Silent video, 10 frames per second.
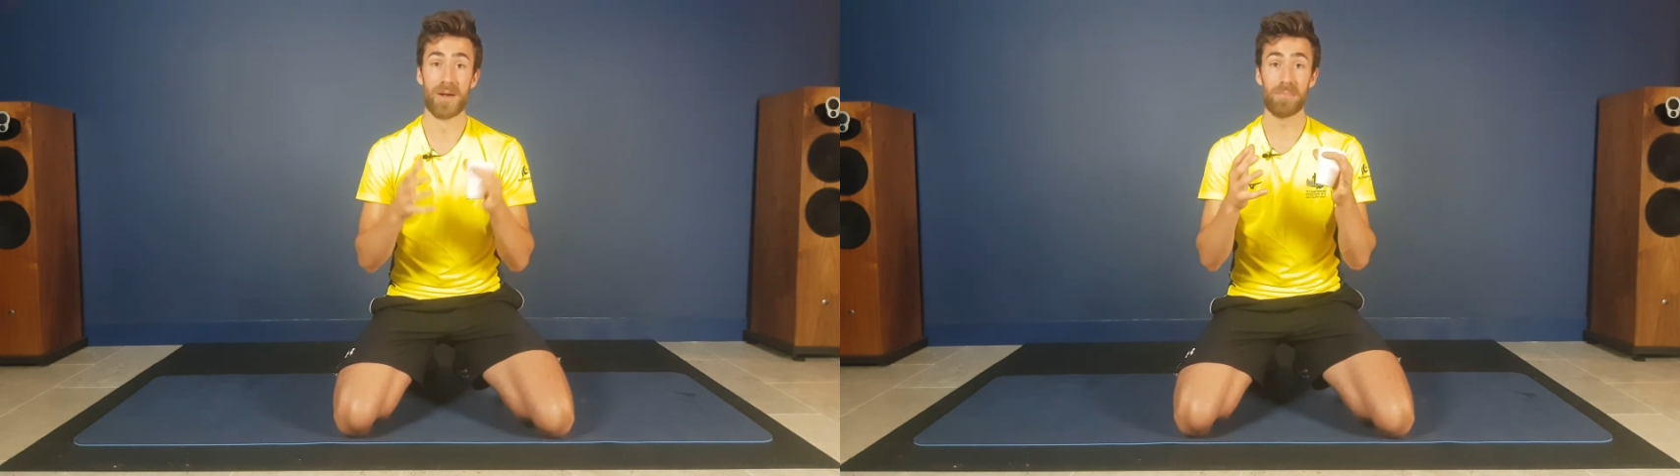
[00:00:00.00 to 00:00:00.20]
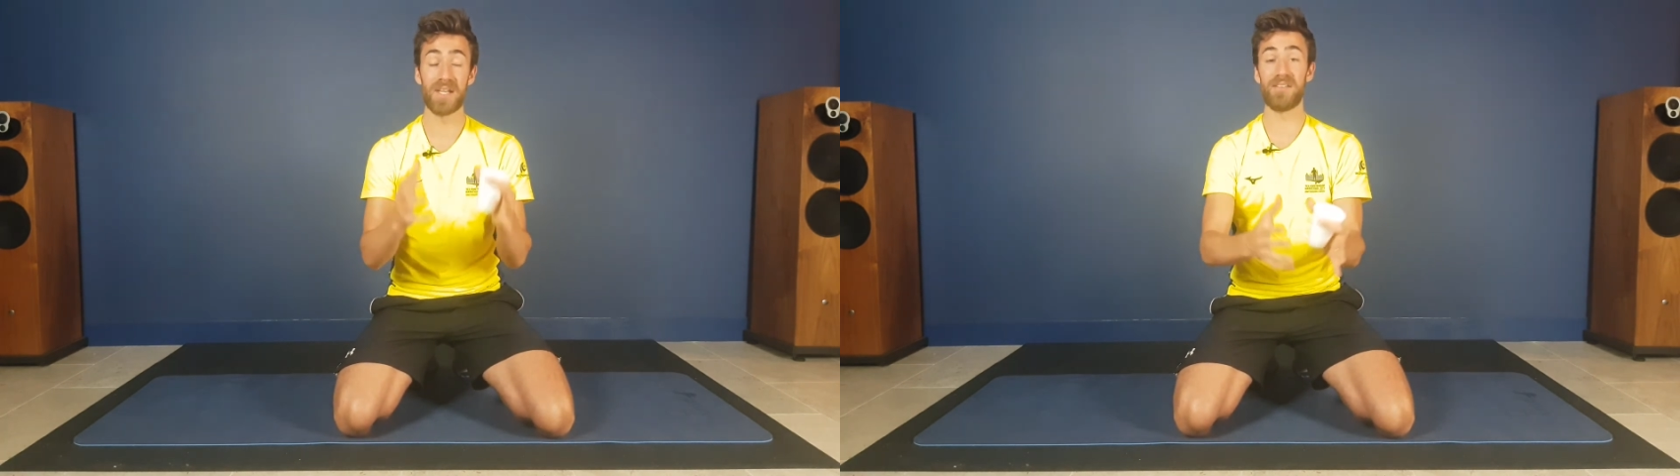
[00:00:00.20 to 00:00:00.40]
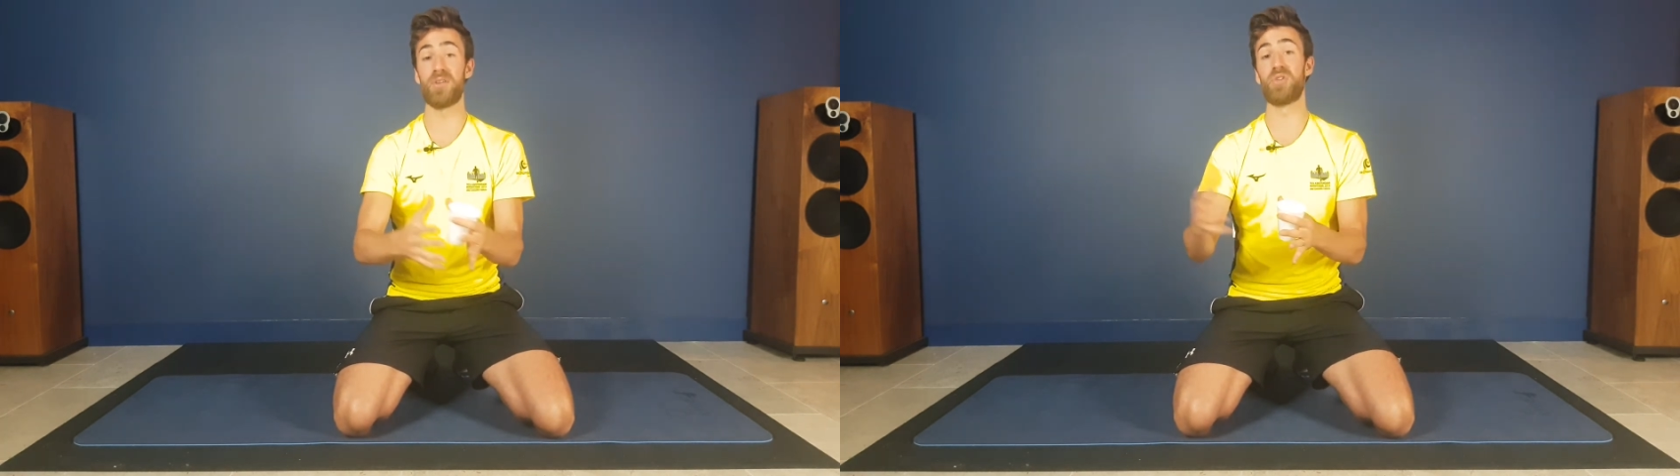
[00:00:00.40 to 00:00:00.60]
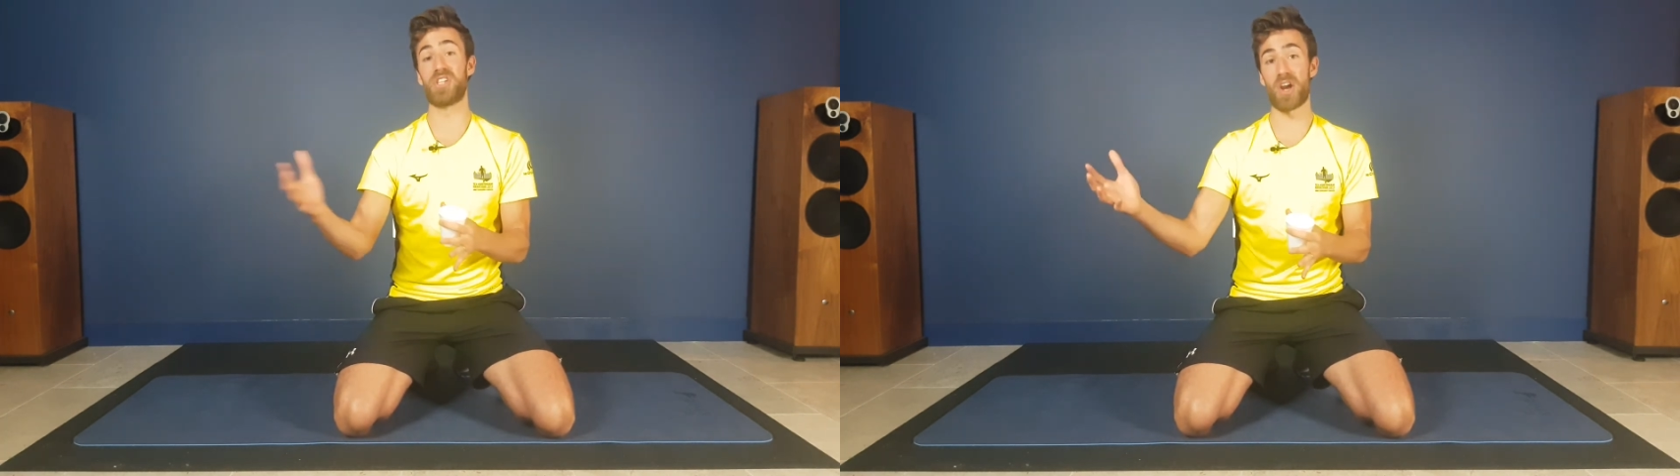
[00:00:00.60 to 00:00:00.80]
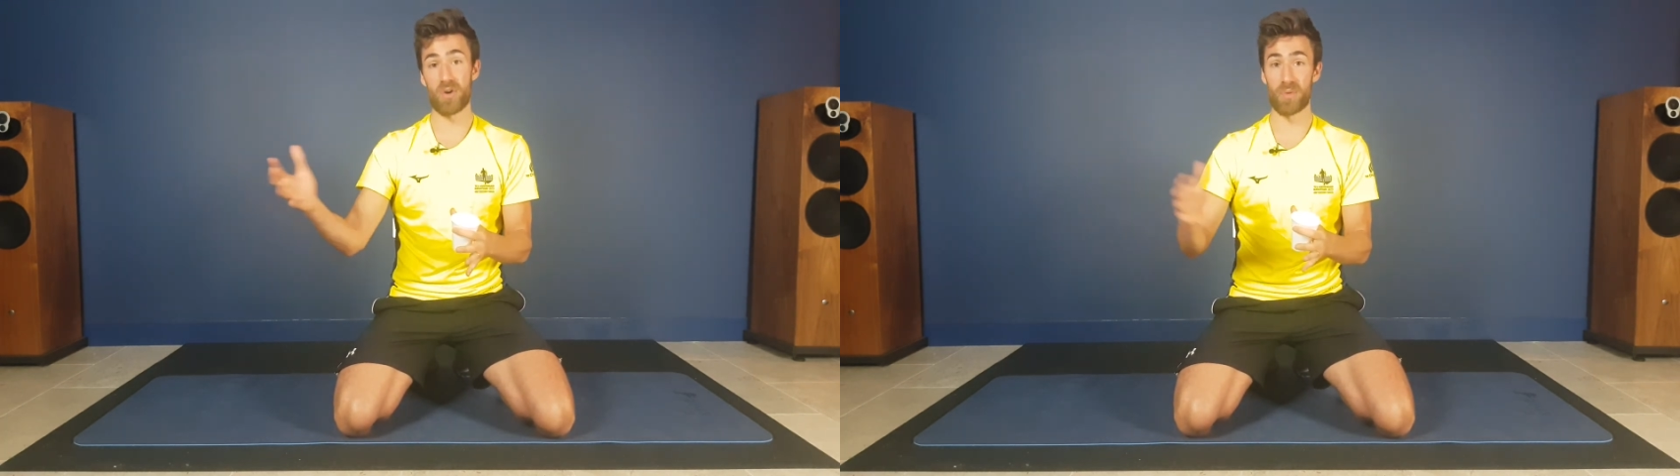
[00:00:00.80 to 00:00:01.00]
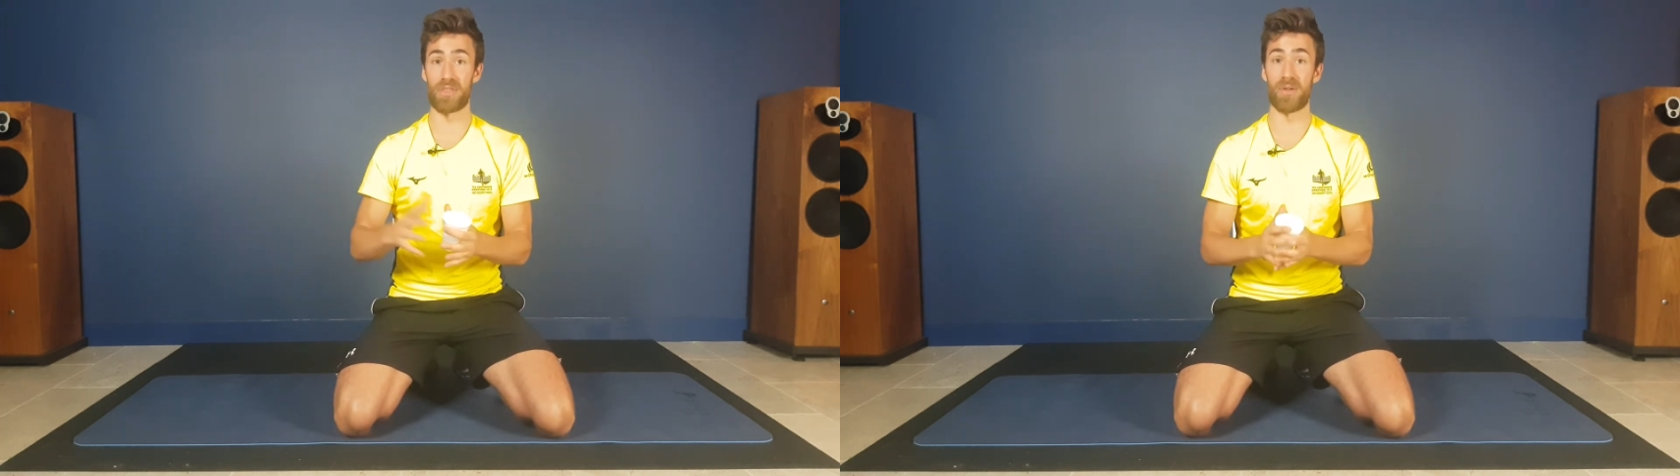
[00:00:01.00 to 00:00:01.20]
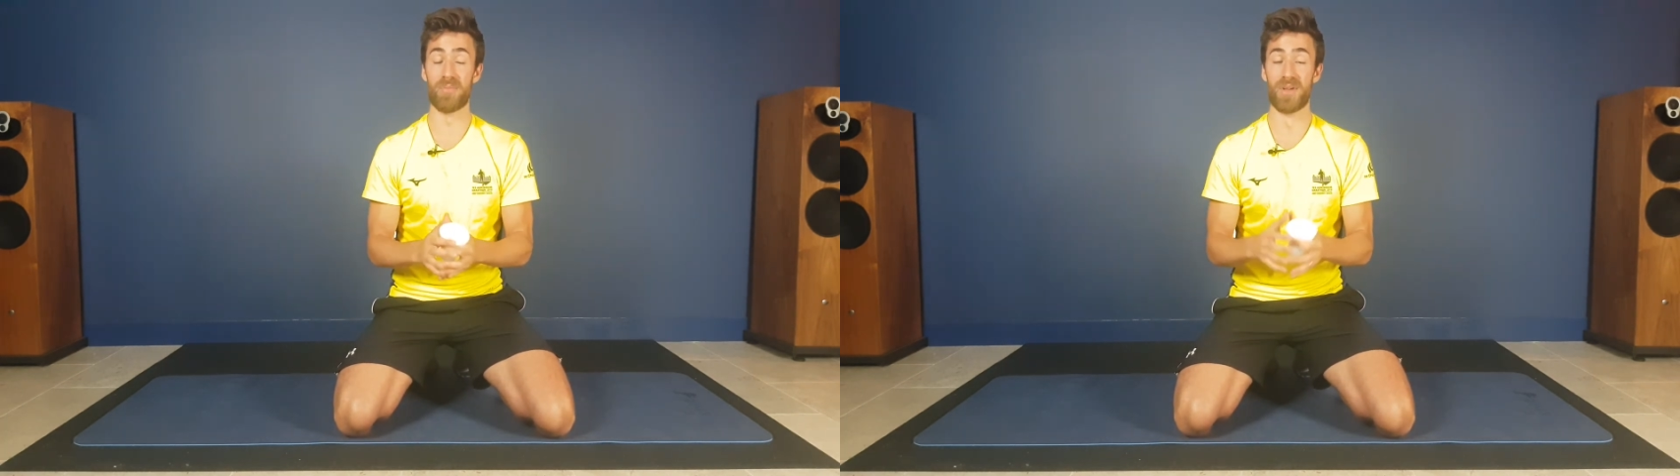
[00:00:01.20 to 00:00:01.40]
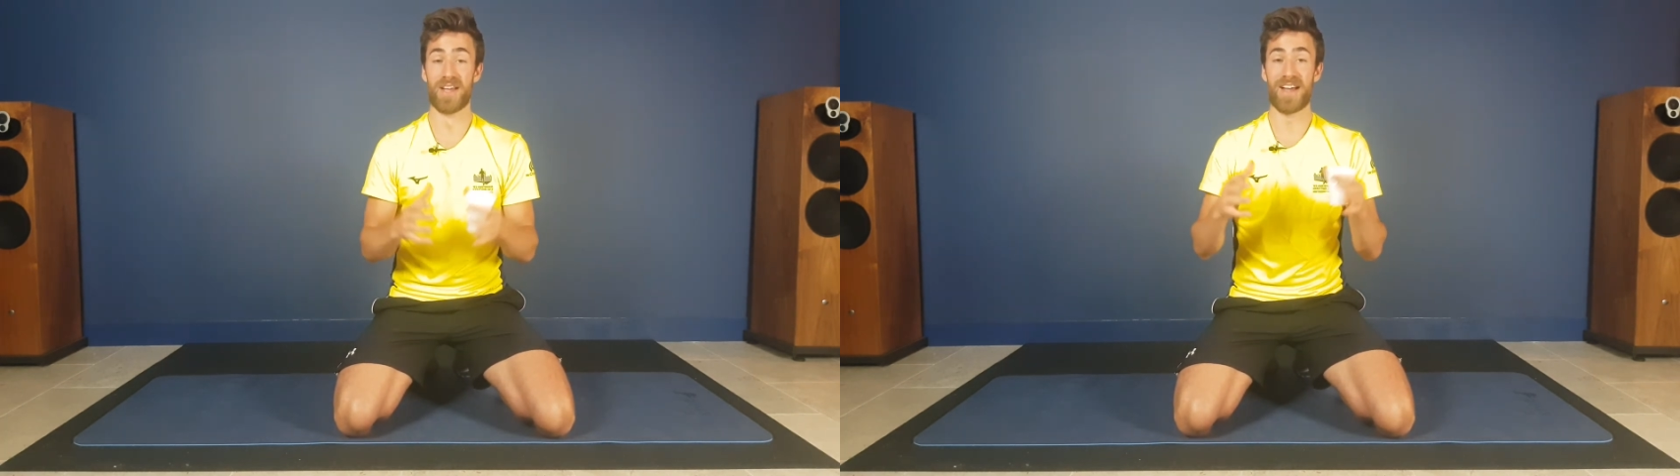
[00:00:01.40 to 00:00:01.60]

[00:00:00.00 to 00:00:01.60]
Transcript: please do share it with them